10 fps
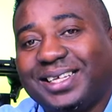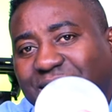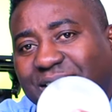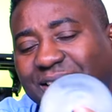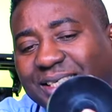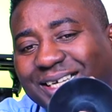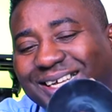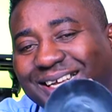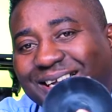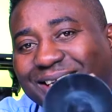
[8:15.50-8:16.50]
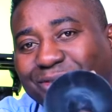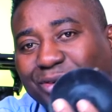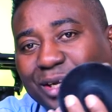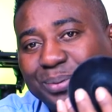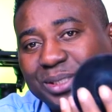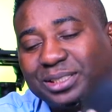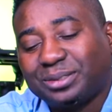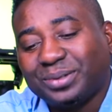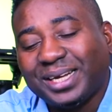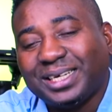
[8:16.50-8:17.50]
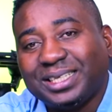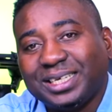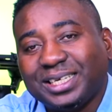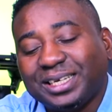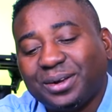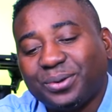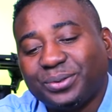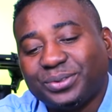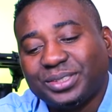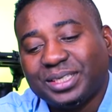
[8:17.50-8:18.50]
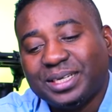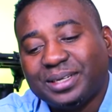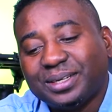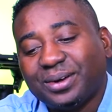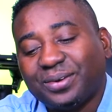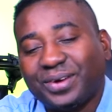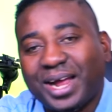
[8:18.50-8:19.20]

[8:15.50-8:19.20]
this thing grips to anything it holds. All